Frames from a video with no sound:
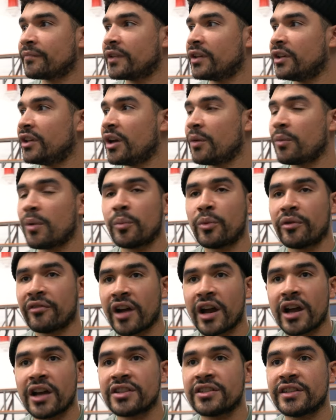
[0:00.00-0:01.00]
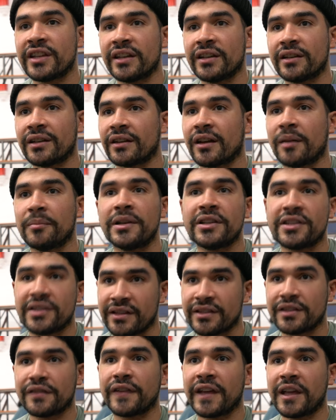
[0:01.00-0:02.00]
you know, when we're rehearsing, I'm
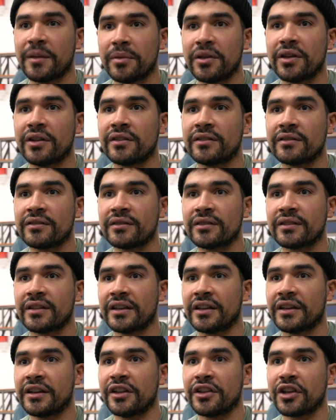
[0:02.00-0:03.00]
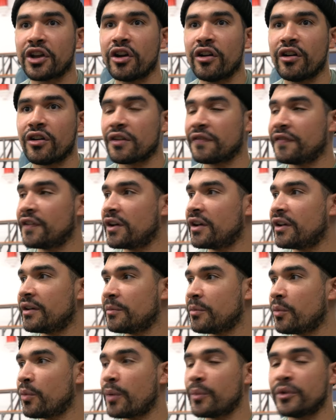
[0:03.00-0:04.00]
listening to Fabian, you know, the
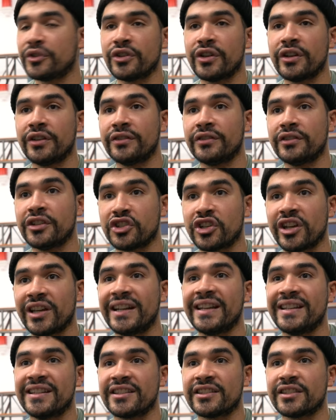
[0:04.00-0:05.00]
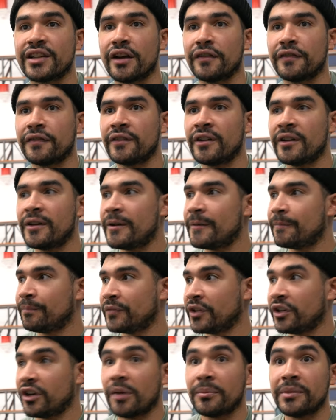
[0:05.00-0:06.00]
choreographer. When we're doing the cheerleading stuff,
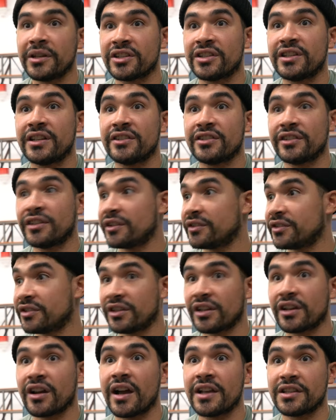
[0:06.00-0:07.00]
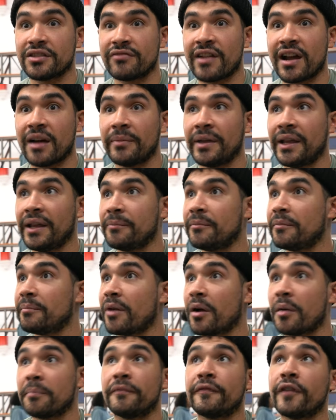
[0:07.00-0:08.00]
you know, I'm listening to the guys around me.
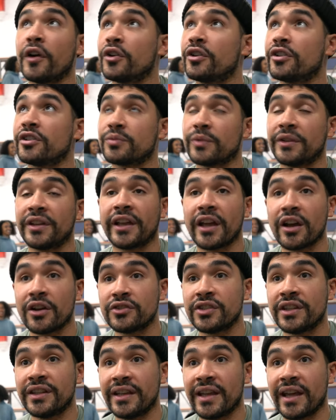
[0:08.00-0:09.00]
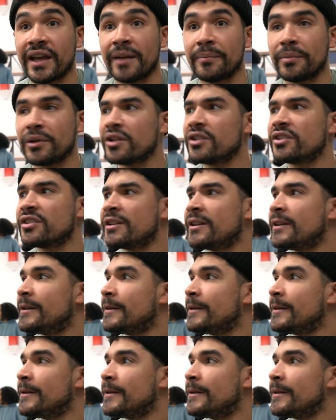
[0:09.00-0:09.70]
I'm focused when the girl's in the air, because